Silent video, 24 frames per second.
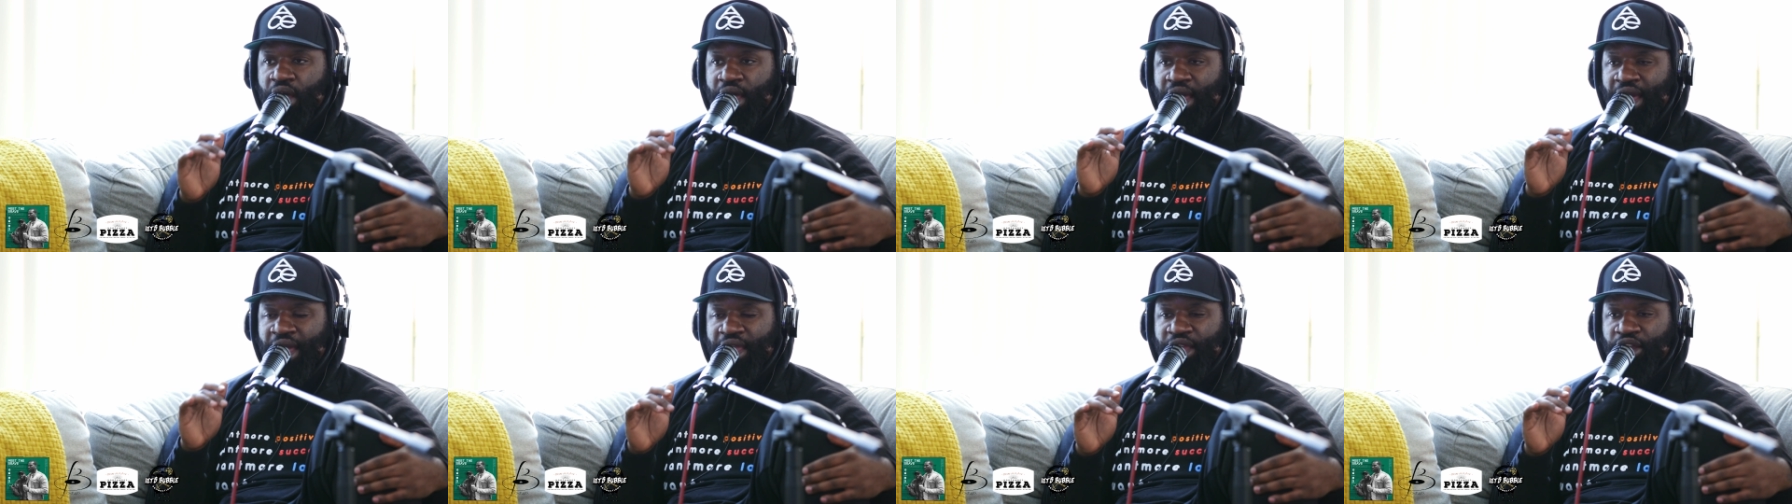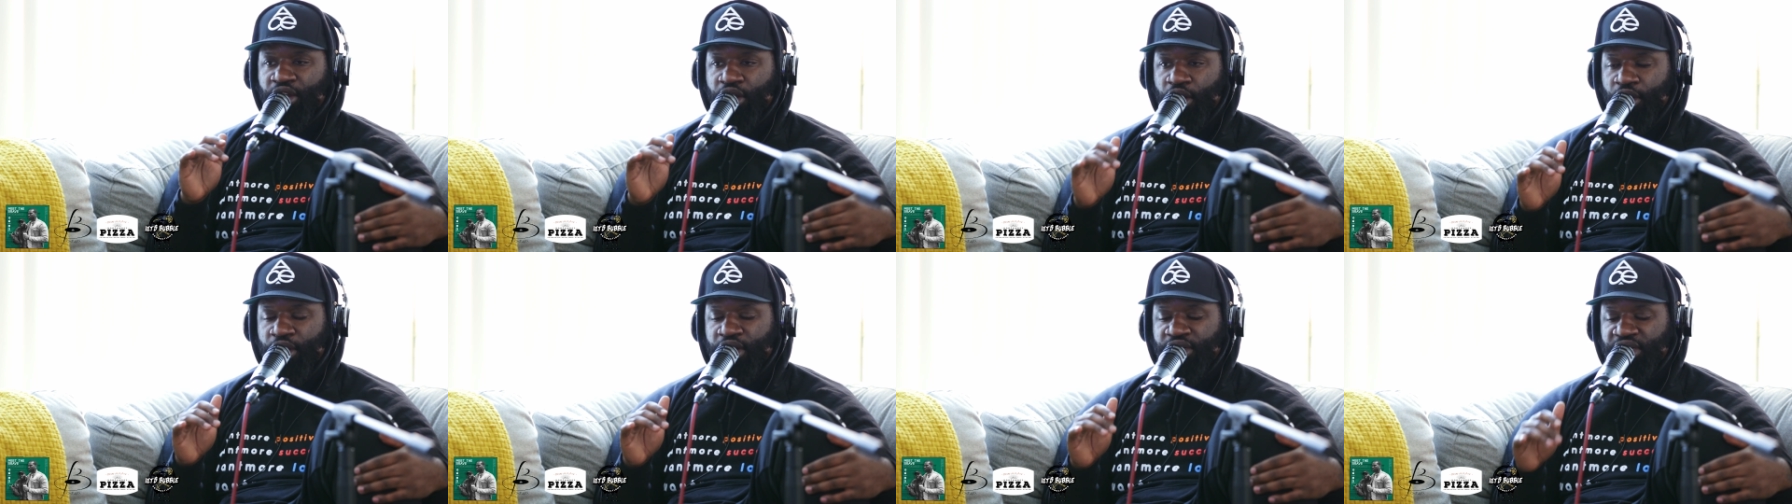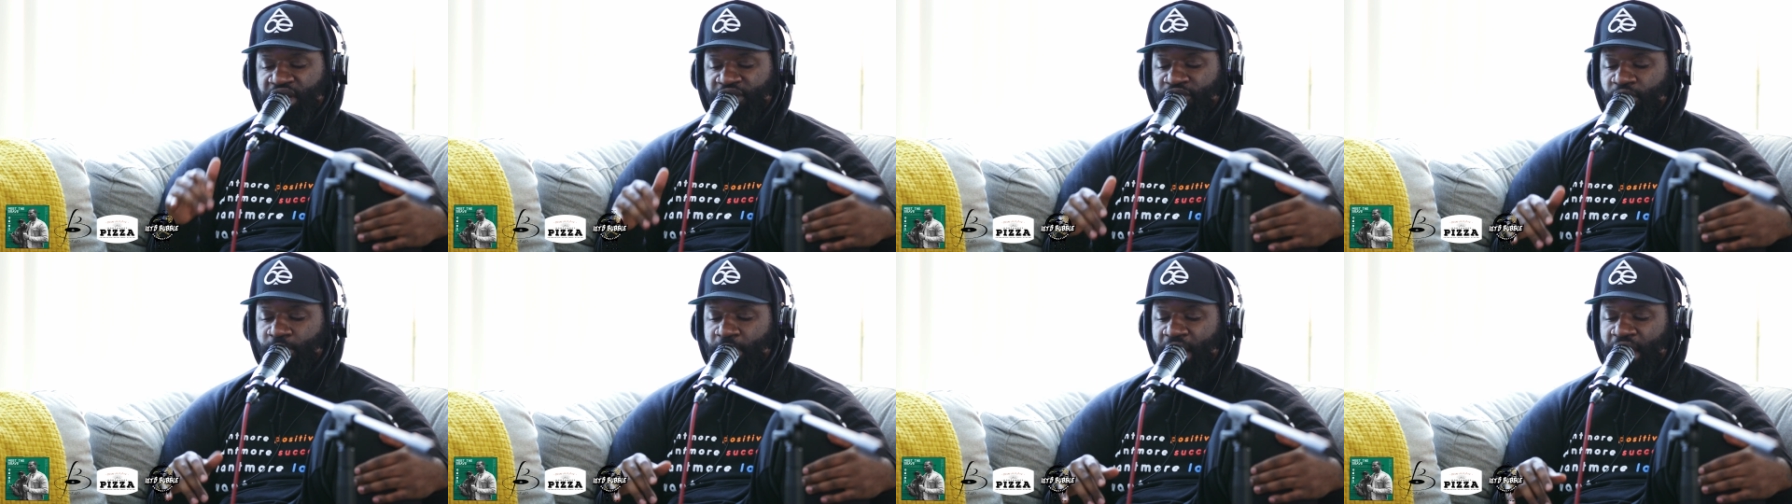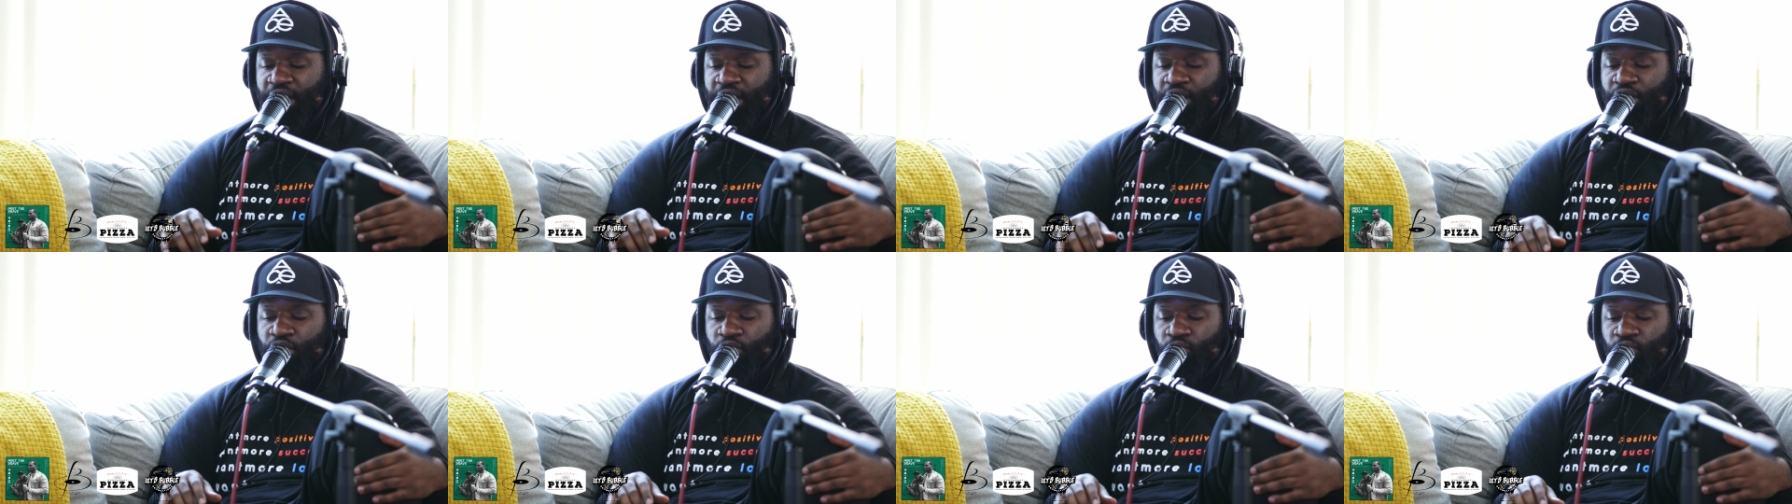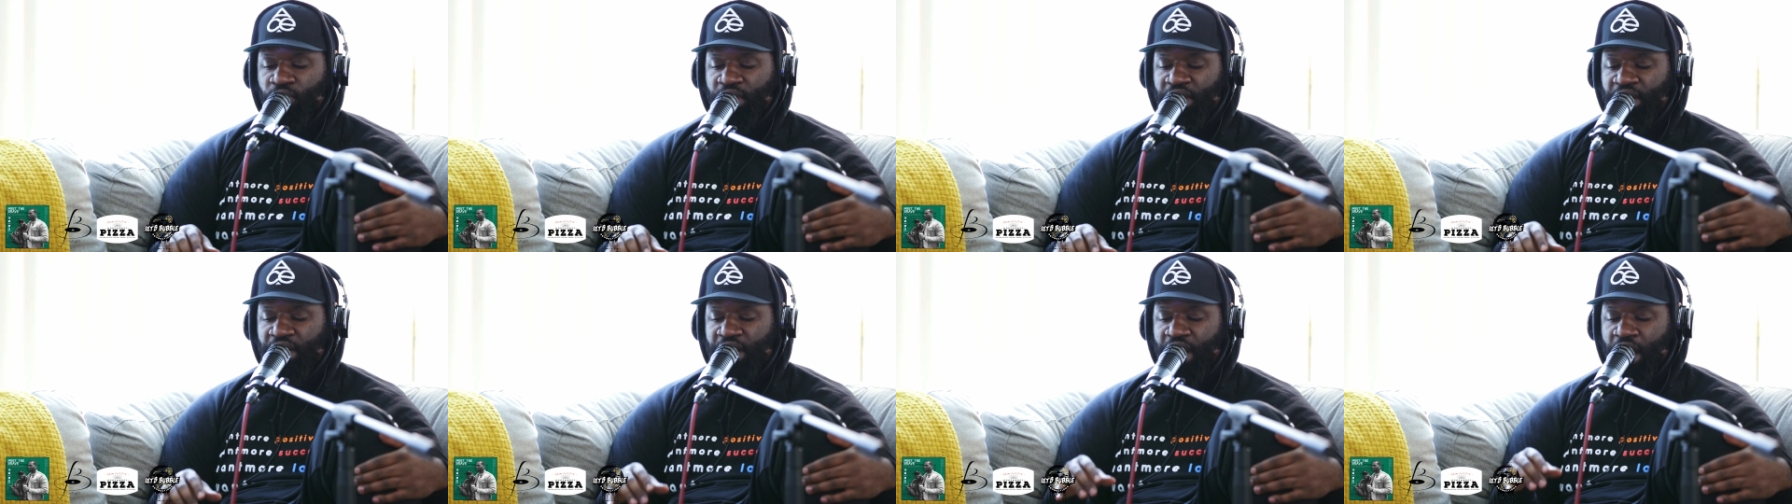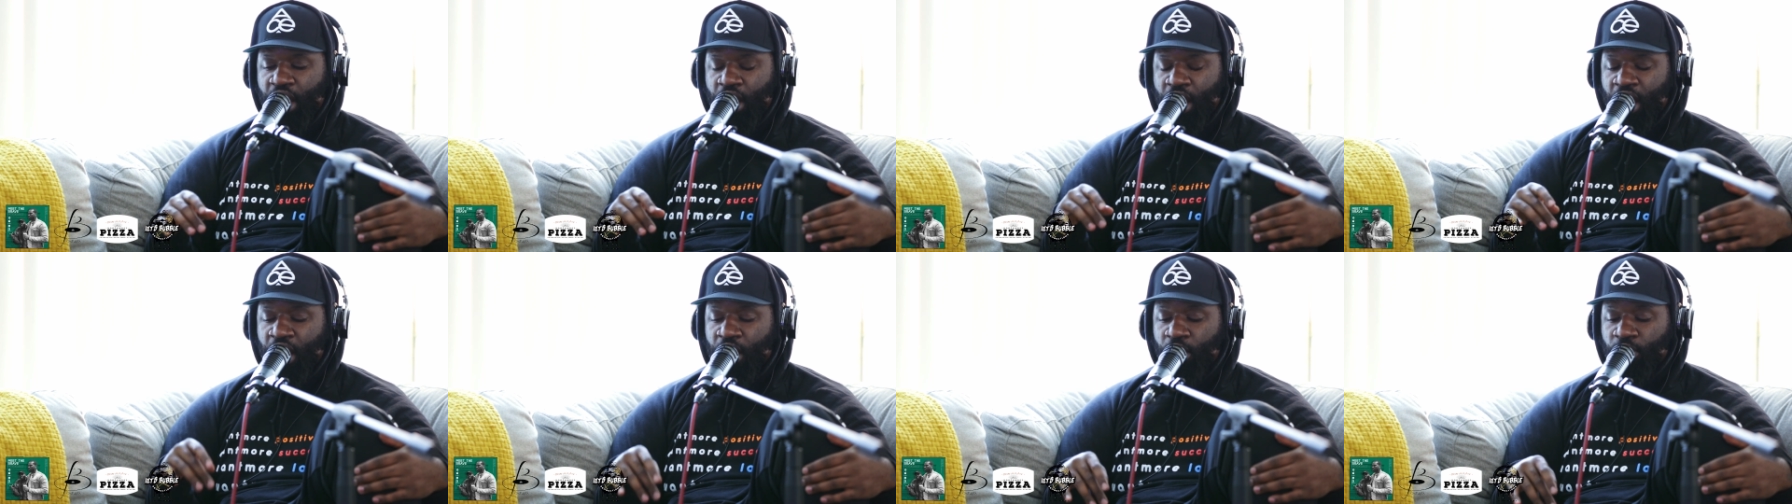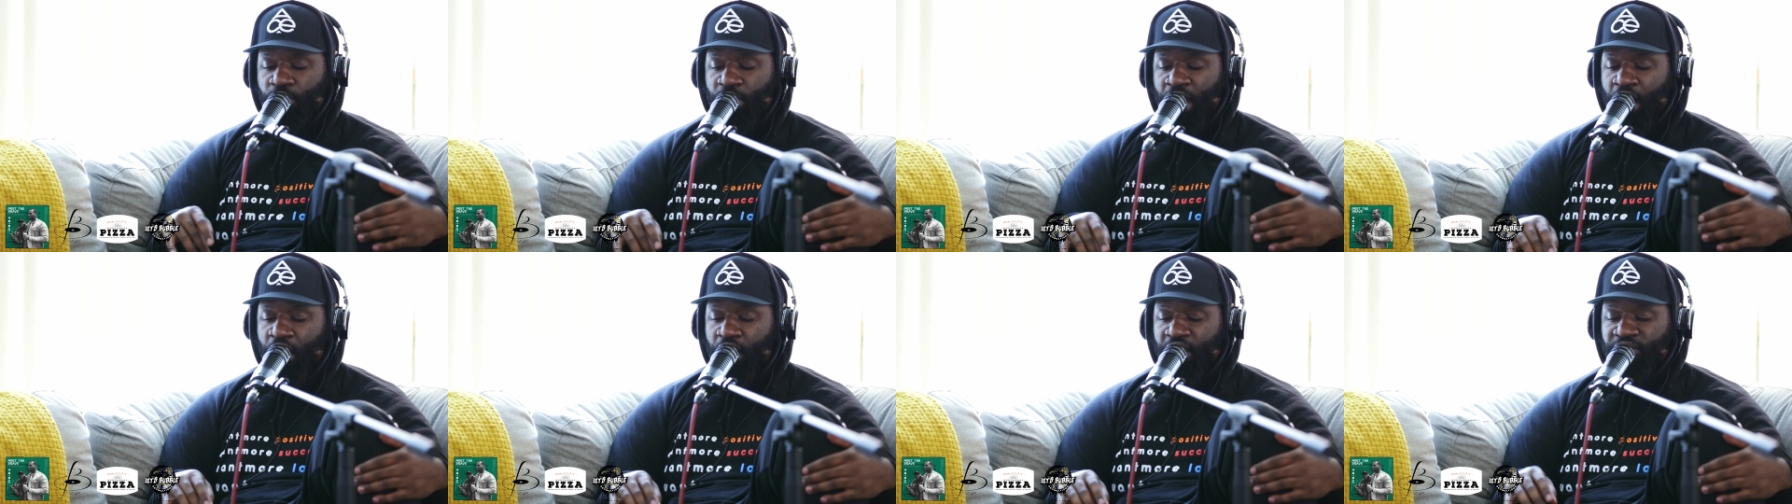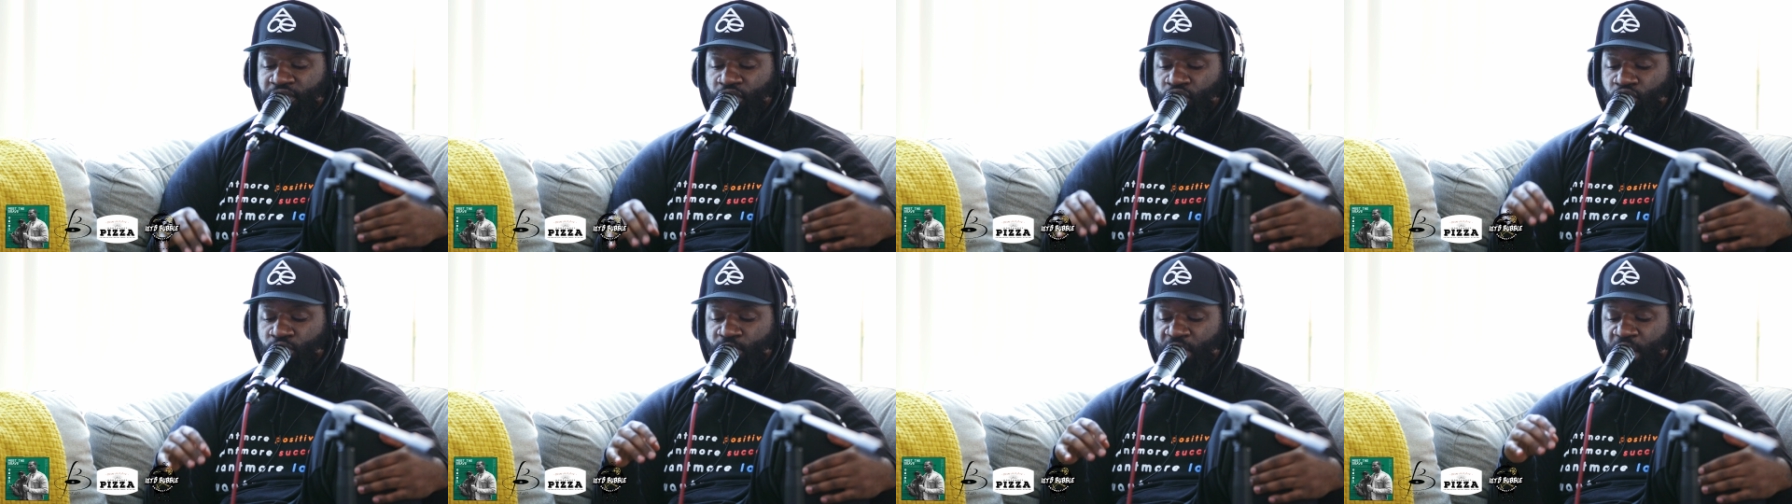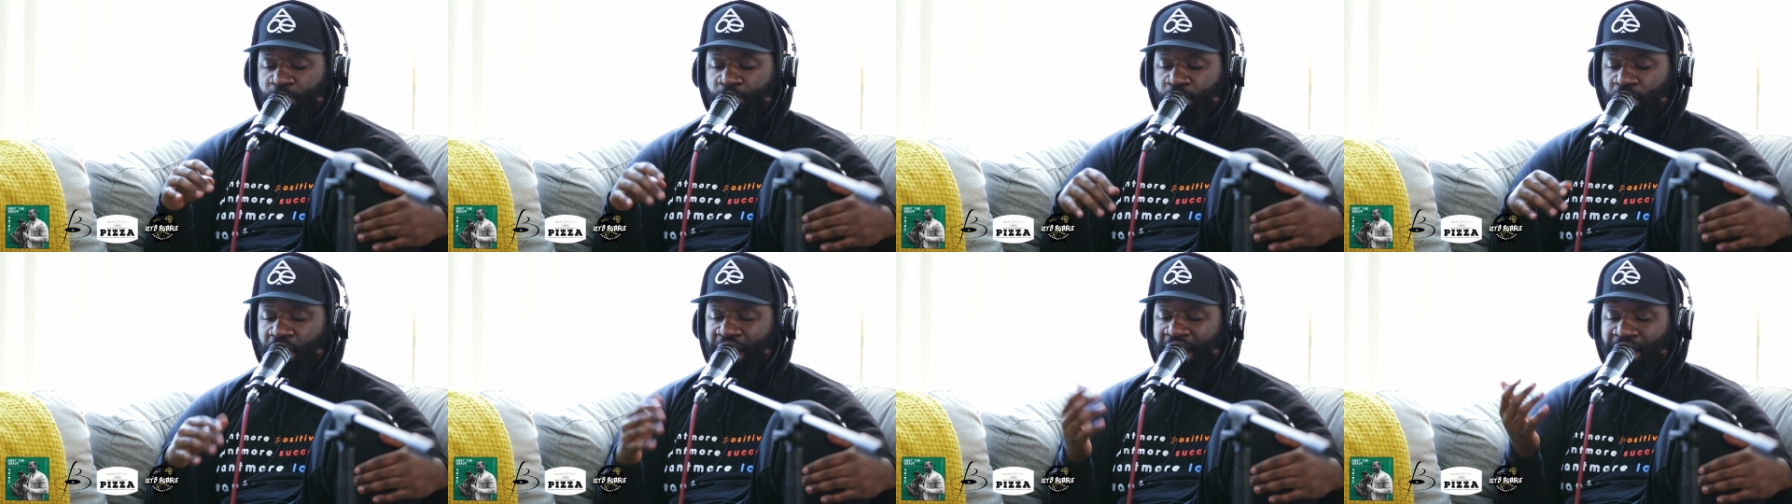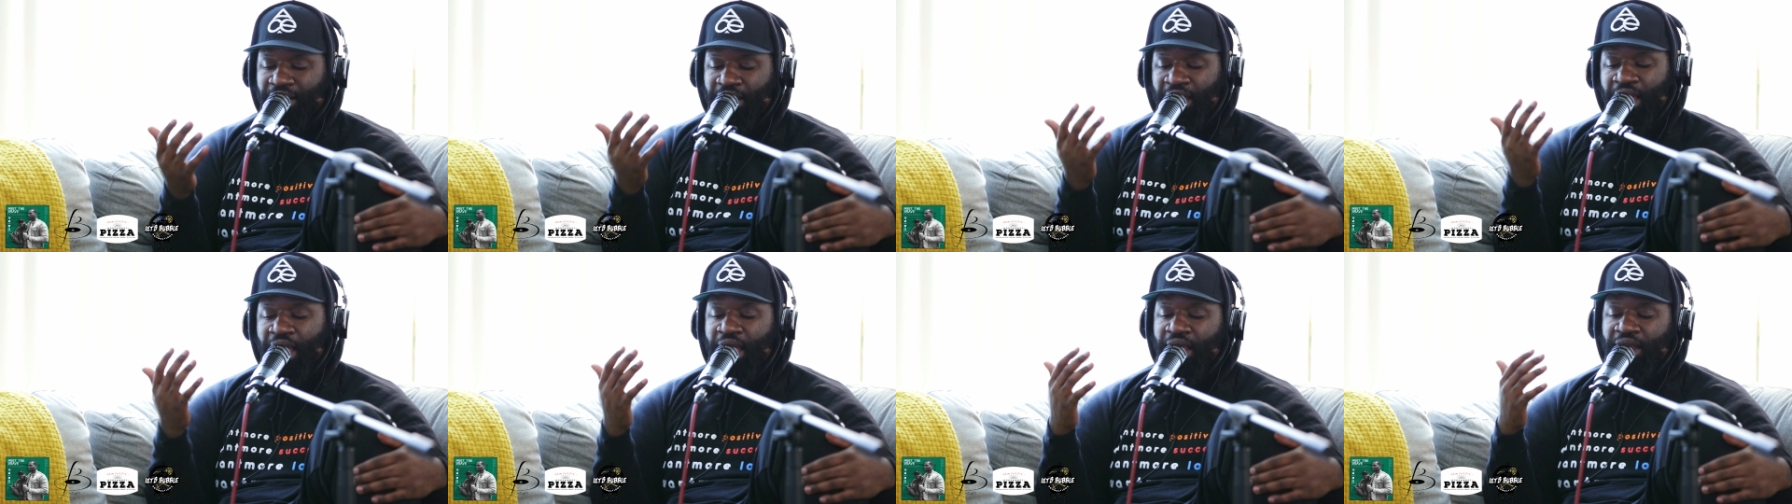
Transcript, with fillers: I encourage everybody to read it. I'll even do my part.